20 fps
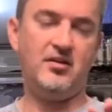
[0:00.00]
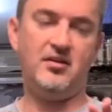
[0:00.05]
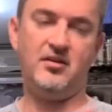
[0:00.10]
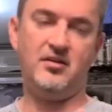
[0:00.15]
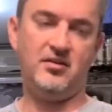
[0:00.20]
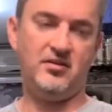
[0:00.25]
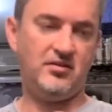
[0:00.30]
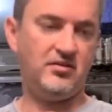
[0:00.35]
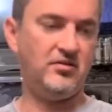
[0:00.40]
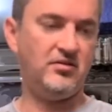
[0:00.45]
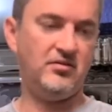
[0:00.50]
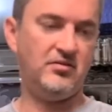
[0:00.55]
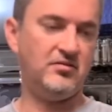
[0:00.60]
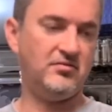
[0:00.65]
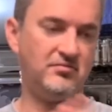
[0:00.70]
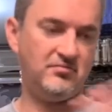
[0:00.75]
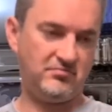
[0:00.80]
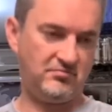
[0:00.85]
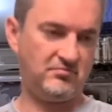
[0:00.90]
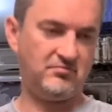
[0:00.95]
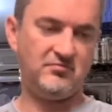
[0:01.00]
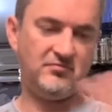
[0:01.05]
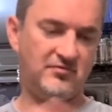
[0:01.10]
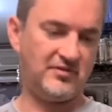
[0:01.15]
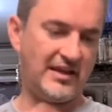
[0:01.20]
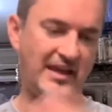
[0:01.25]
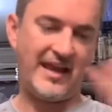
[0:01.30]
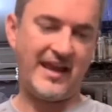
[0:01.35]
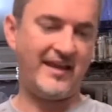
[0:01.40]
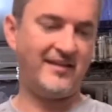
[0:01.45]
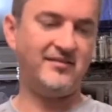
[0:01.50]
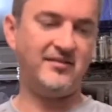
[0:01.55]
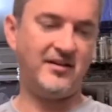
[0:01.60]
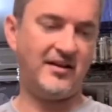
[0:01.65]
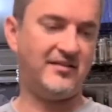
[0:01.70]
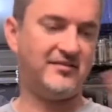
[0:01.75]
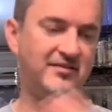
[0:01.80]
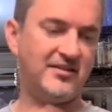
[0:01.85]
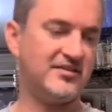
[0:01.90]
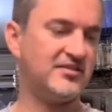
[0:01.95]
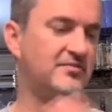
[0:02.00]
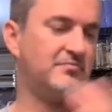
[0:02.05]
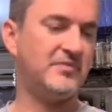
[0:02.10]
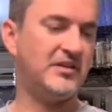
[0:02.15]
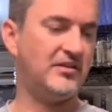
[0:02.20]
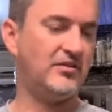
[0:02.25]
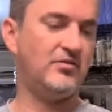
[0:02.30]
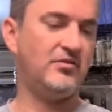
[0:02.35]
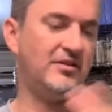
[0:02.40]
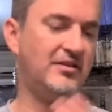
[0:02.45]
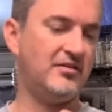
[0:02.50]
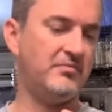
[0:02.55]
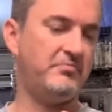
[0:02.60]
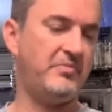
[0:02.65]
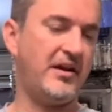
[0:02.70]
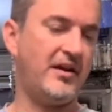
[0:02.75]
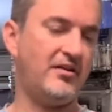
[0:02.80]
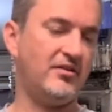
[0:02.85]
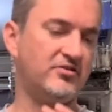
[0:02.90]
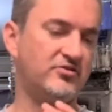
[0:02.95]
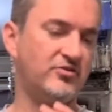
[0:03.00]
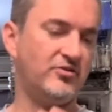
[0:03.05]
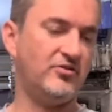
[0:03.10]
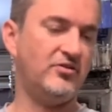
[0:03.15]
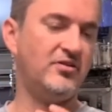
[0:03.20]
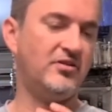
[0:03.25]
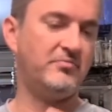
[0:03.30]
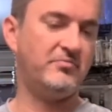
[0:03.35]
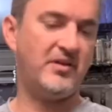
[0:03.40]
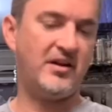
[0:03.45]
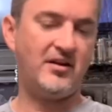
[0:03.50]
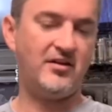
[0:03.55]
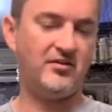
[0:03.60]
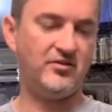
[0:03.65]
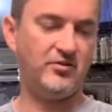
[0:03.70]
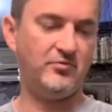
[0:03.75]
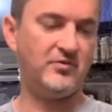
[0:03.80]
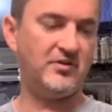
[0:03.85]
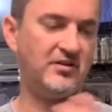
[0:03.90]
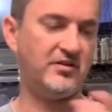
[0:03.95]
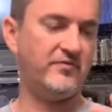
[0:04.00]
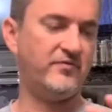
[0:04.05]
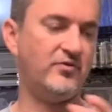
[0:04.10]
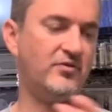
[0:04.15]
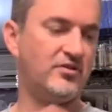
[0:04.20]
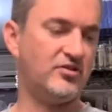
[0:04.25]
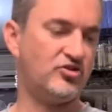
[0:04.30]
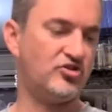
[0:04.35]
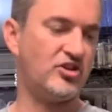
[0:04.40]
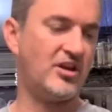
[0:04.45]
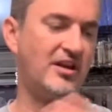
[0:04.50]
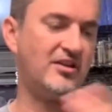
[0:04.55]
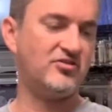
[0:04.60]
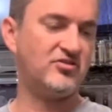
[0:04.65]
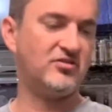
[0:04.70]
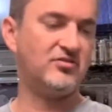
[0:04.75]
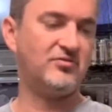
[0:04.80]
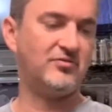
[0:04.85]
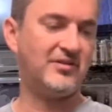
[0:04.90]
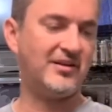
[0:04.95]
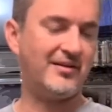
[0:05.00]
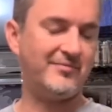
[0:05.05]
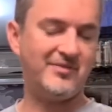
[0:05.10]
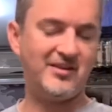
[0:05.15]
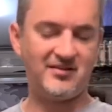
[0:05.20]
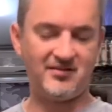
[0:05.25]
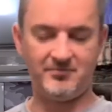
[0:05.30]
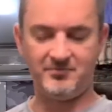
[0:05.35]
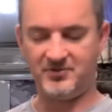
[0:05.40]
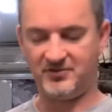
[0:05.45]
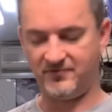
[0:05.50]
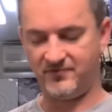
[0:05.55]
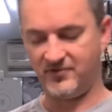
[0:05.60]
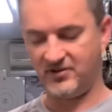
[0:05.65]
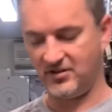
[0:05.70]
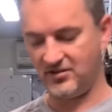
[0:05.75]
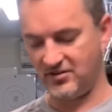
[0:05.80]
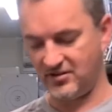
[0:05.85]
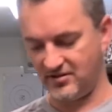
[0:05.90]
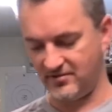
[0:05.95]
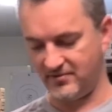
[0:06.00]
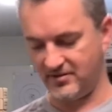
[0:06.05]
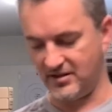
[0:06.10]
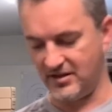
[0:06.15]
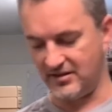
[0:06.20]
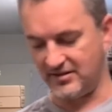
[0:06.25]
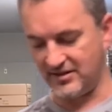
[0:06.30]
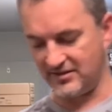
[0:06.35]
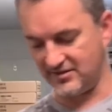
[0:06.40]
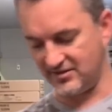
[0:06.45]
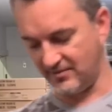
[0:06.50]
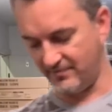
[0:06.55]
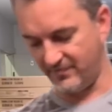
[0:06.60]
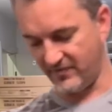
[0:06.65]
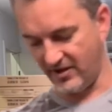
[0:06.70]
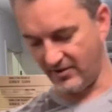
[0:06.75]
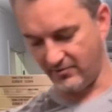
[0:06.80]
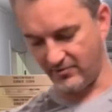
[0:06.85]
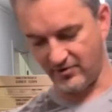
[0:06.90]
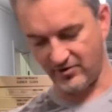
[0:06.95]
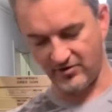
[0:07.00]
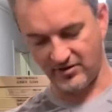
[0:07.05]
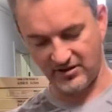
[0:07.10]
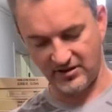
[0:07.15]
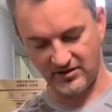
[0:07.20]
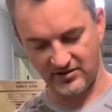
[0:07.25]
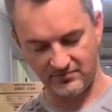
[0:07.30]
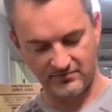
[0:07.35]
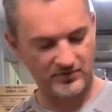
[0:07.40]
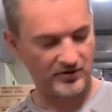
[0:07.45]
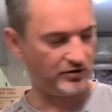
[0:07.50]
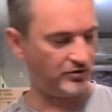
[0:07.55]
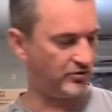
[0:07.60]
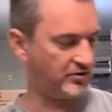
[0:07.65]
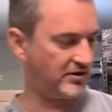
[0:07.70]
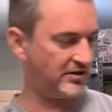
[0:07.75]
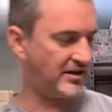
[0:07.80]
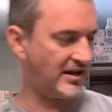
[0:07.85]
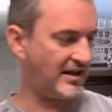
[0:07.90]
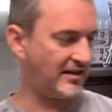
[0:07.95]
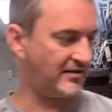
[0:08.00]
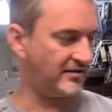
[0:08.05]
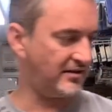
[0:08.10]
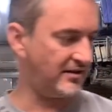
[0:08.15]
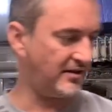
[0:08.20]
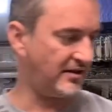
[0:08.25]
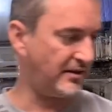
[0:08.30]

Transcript: the handguard doesn't mean you're in a barrel. So you're in a barrel, if you want to change it to come out a bit further, that's something that we're going to be looking at.